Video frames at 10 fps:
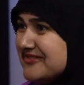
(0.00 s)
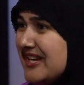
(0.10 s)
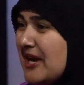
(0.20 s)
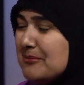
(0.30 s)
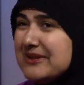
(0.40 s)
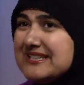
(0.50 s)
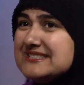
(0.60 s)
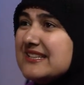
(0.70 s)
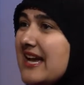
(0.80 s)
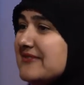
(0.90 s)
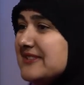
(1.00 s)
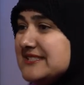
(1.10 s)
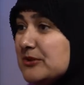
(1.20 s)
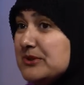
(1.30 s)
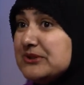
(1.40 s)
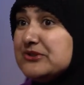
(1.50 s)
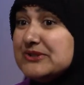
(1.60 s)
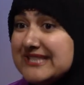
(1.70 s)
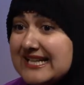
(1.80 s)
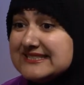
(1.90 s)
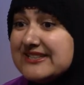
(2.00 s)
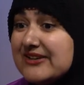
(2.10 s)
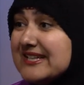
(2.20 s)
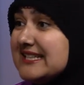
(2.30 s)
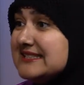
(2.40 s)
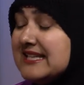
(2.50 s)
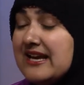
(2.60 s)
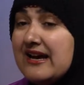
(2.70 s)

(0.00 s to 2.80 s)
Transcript: That's right. Because life is so beautiful. Yes, there is,